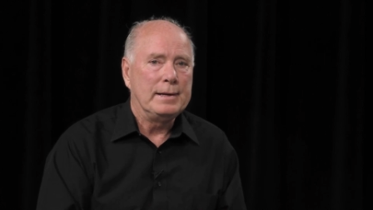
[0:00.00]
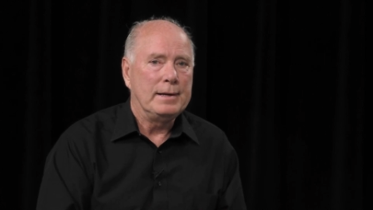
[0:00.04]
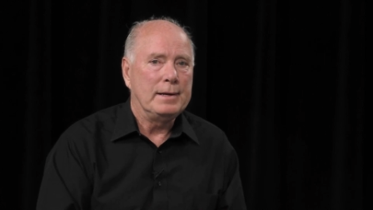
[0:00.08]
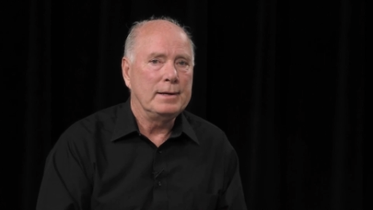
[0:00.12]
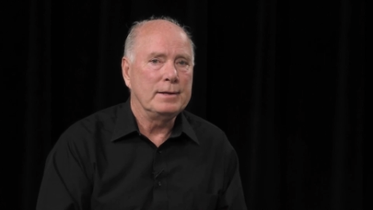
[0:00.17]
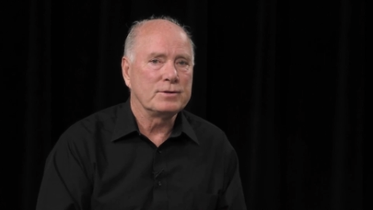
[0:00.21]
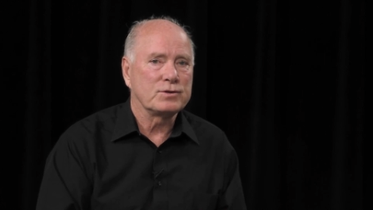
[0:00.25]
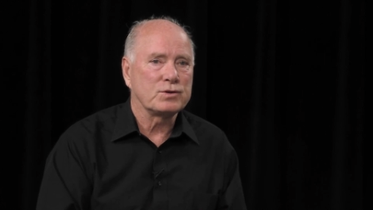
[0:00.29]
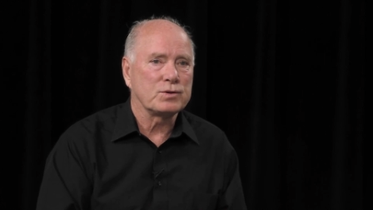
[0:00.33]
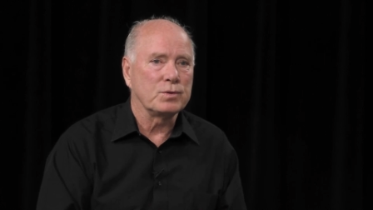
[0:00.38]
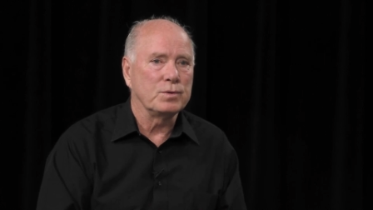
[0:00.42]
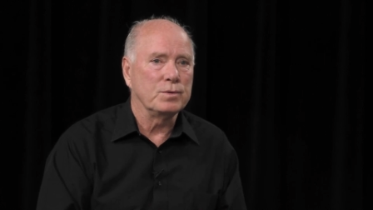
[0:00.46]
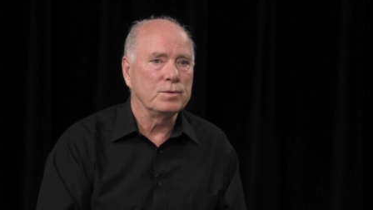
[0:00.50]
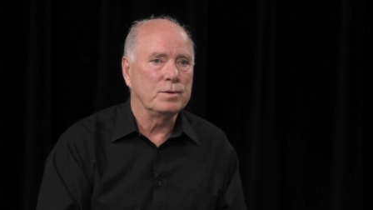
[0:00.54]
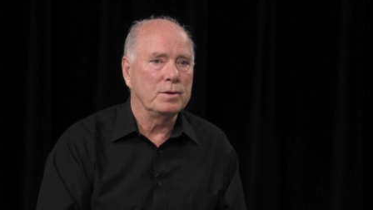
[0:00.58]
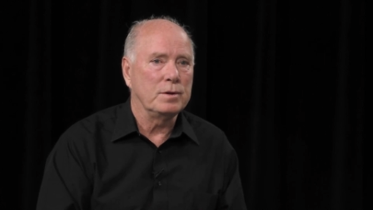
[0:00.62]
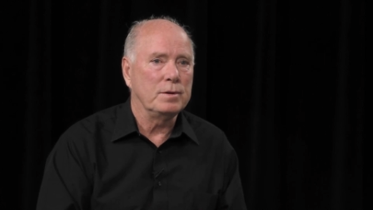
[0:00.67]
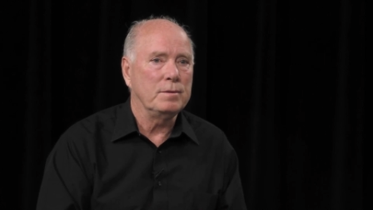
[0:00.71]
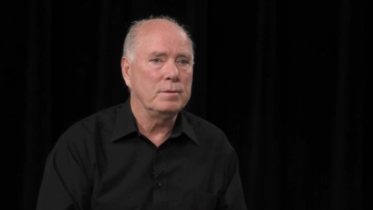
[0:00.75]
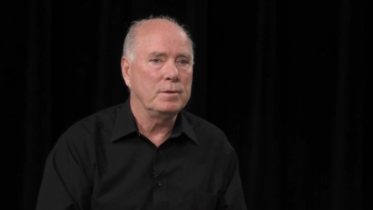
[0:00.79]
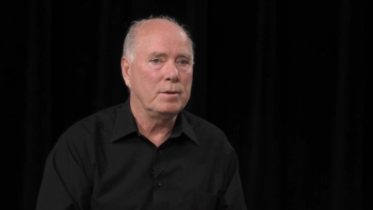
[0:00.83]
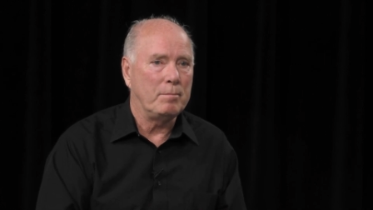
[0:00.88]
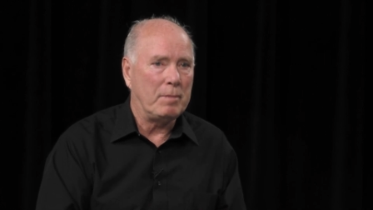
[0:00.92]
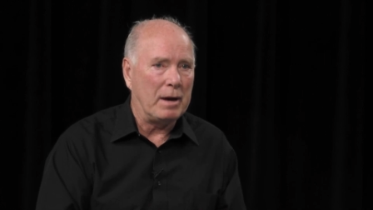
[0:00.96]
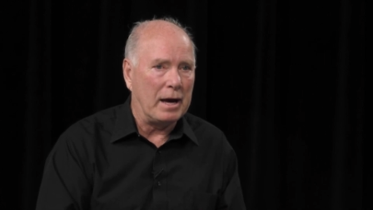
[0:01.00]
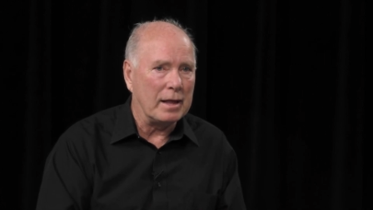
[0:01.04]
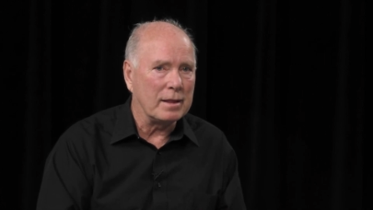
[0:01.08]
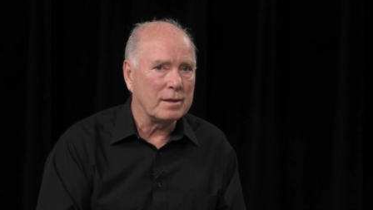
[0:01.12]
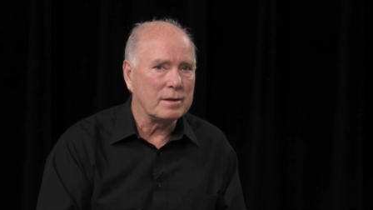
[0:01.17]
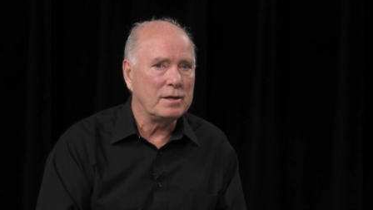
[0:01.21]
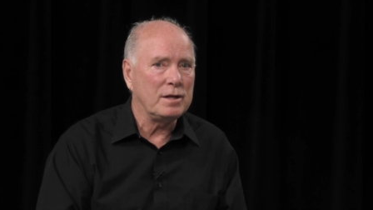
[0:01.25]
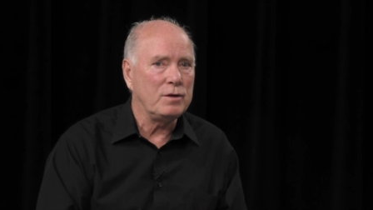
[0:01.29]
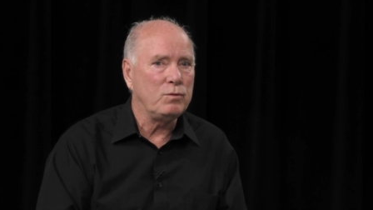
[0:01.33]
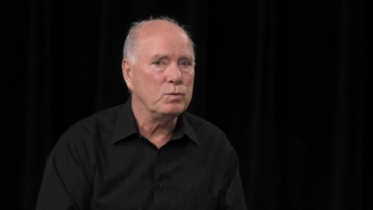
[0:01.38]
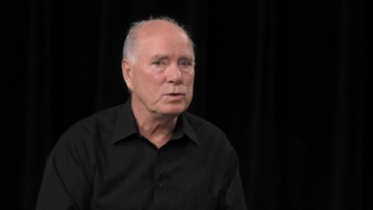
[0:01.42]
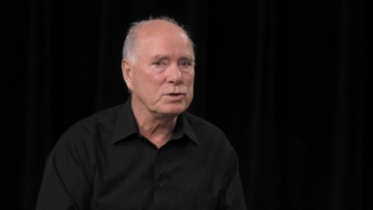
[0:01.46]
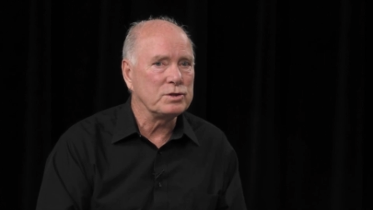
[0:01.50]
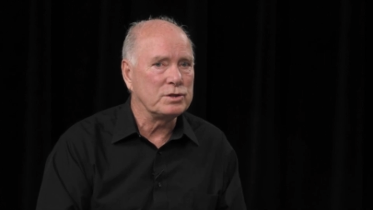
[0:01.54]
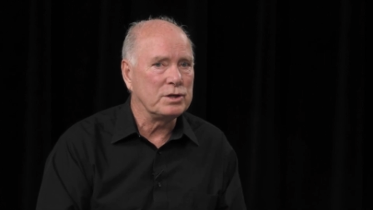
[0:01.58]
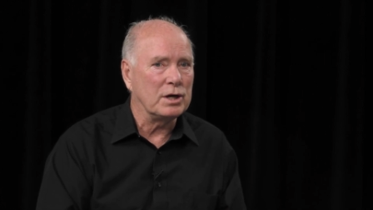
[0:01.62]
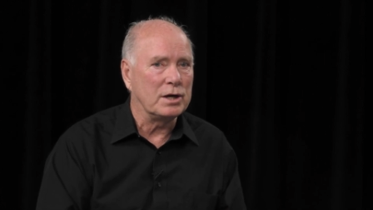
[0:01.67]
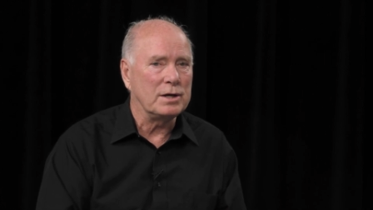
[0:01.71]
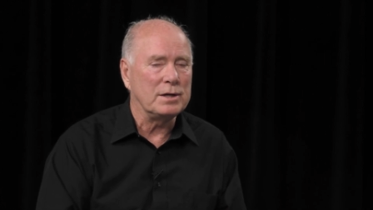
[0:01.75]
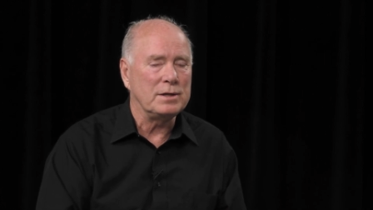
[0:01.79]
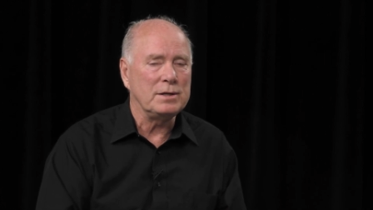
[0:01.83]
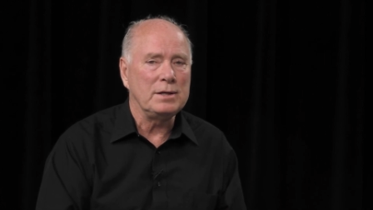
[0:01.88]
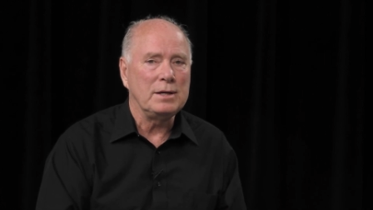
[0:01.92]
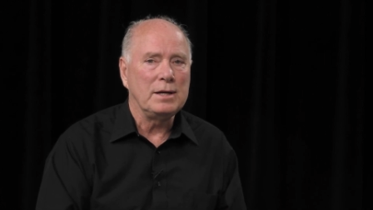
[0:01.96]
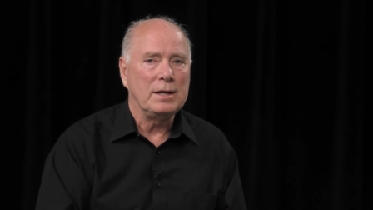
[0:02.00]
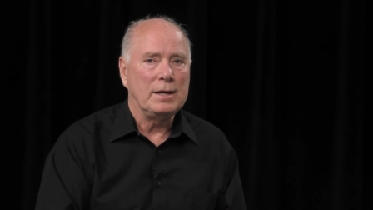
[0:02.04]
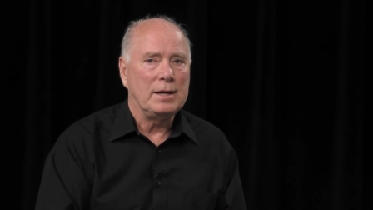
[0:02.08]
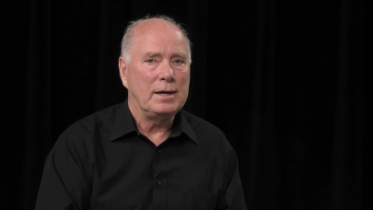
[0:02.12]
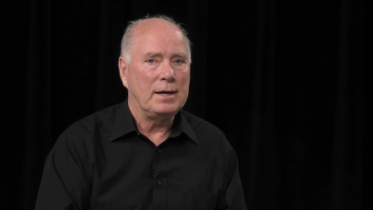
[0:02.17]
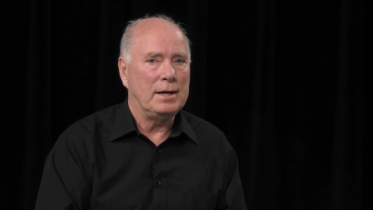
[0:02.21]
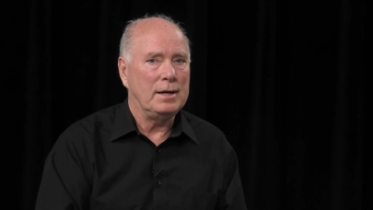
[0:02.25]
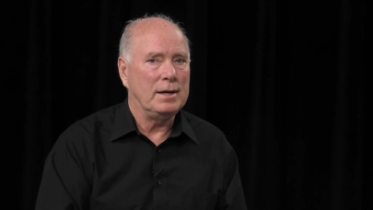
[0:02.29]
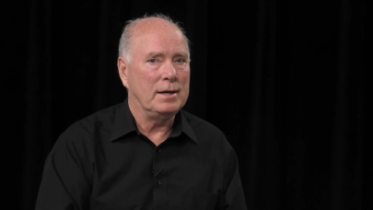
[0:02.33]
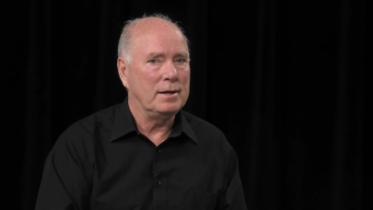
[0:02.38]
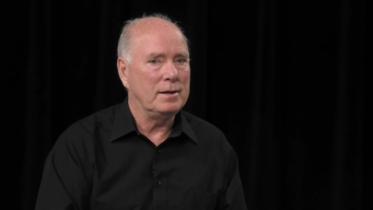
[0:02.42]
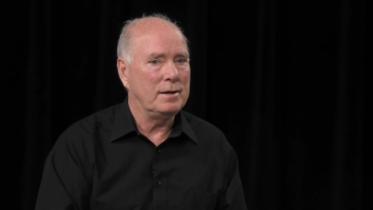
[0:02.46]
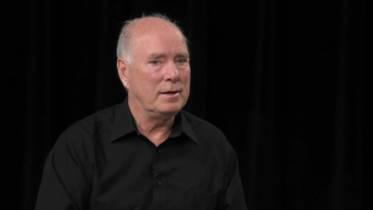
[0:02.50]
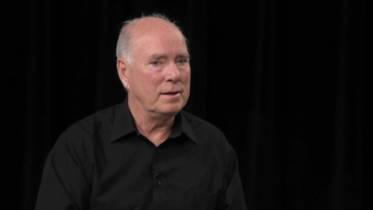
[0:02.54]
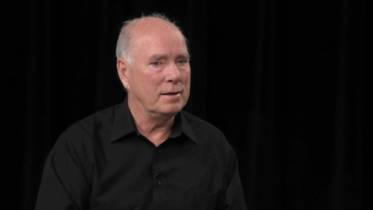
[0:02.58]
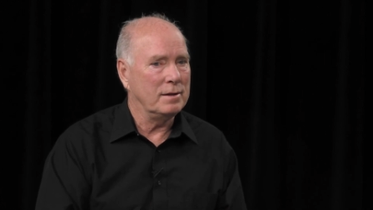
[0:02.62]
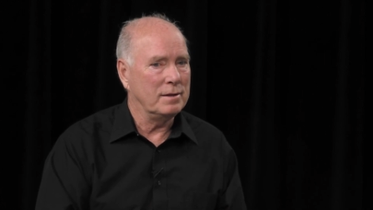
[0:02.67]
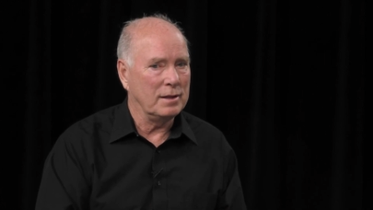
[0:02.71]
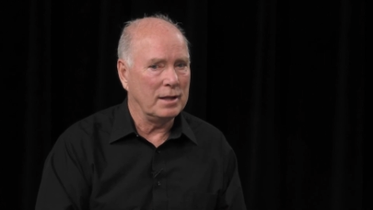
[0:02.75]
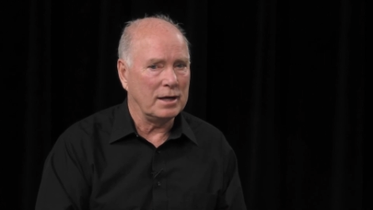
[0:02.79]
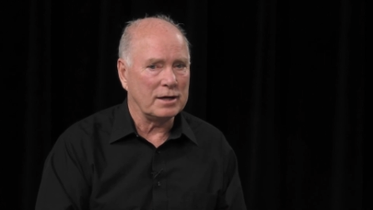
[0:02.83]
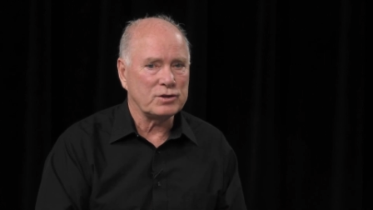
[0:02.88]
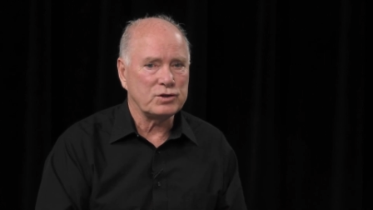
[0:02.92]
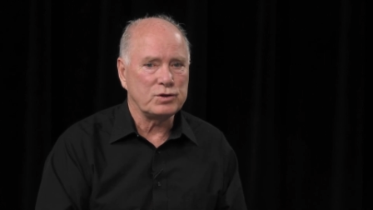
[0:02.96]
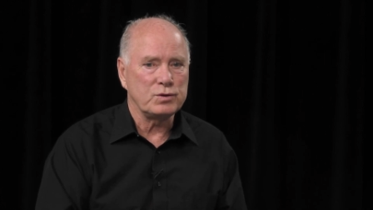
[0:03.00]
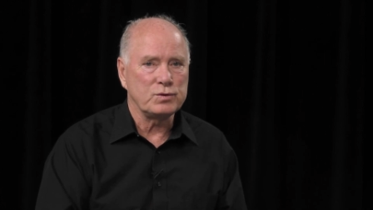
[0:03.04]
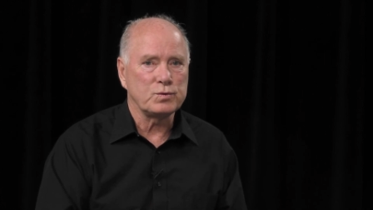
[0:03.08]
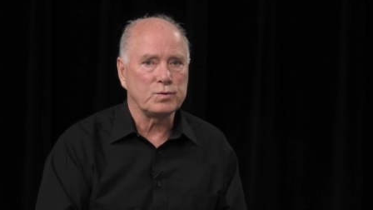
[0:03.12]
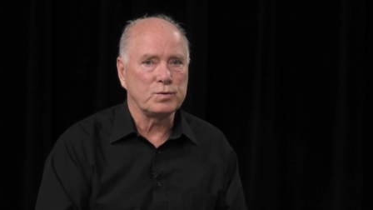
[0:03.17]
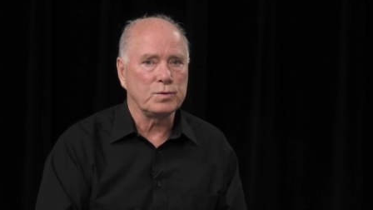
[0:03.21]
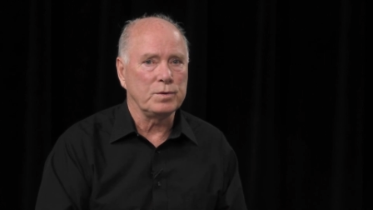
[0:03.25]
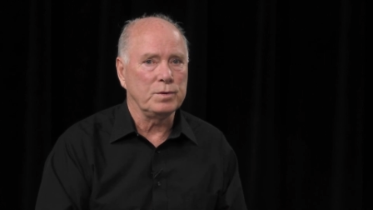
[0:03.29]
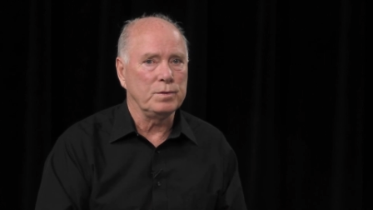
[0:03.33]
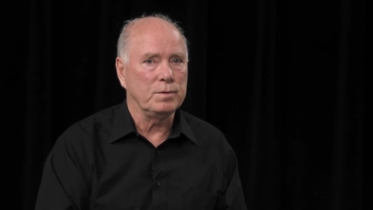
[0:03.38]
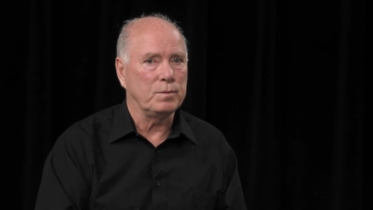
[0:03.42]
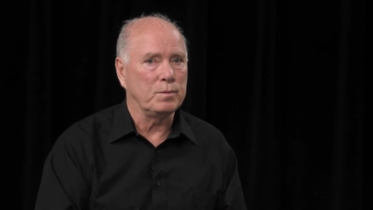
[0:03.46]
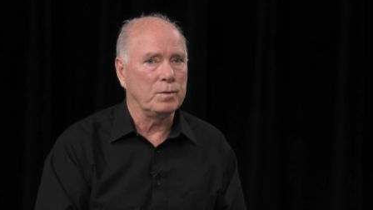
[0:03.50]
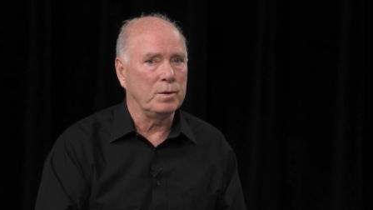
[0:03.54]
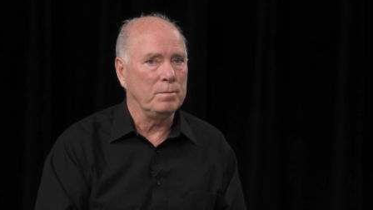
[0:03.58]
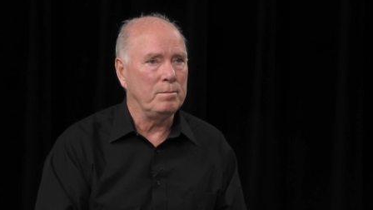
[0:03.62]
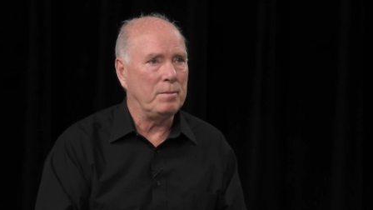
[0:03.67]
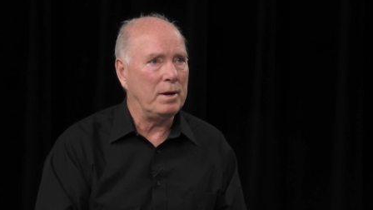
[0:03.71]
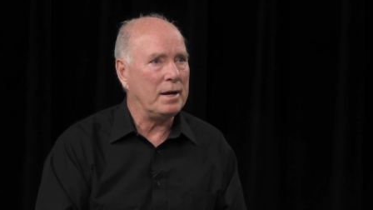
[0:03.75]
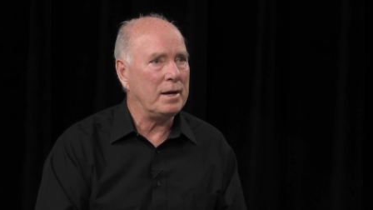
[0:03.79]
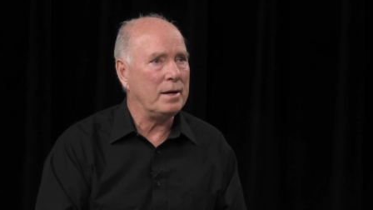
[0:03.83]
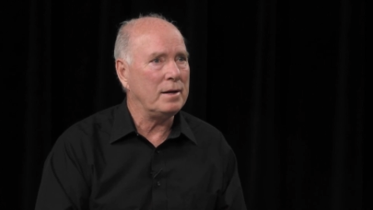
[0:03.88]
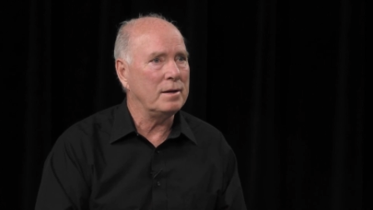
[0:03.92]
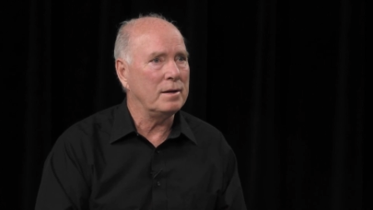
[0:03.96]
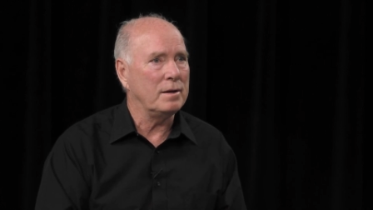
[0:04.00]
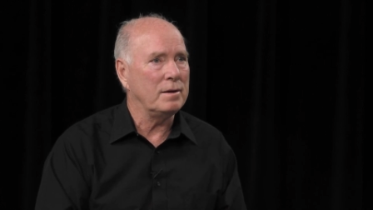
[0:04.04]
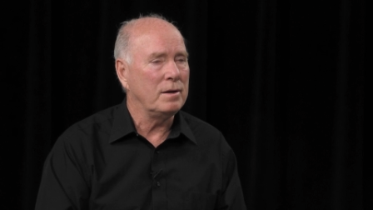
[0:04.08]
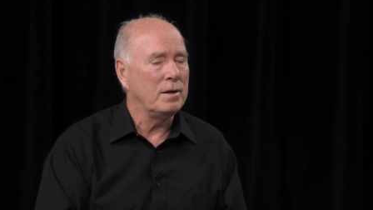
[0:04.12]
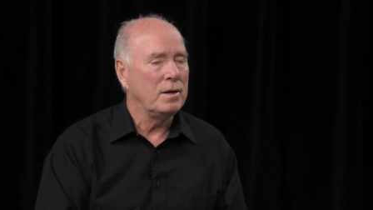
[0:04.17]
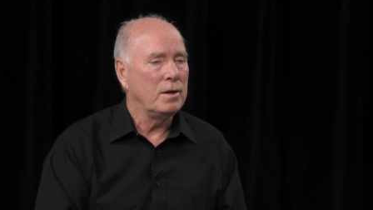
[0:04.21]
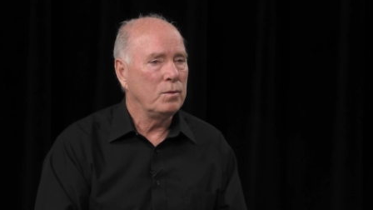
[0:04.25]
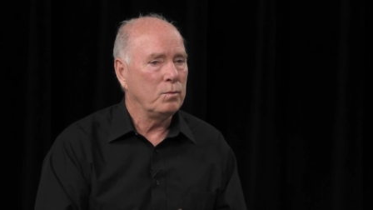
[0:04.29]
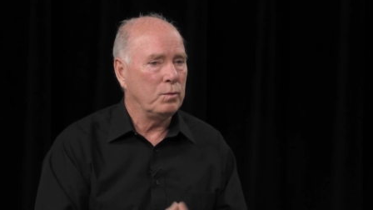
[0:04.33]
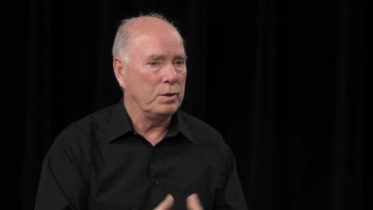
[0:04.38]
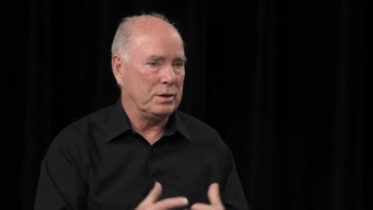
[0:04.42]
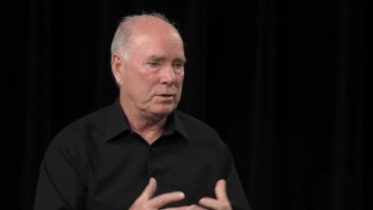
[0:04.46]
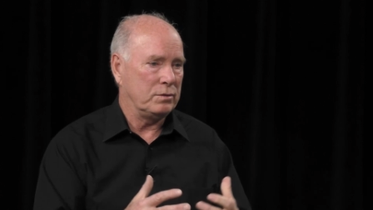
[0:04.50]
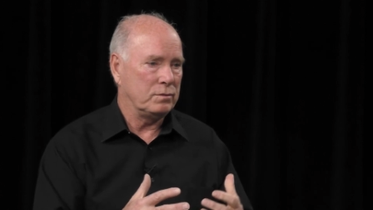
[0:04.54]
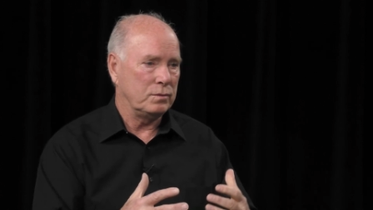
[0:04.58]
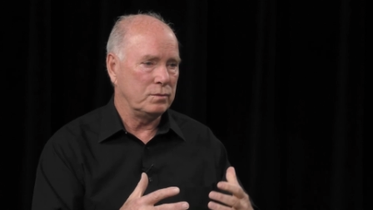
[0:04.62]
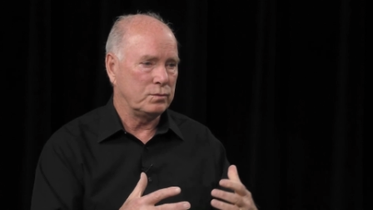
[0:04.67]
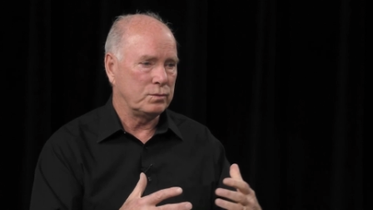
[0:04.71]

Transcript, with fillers: And so the, the balloting was done and the elections were, were made, and we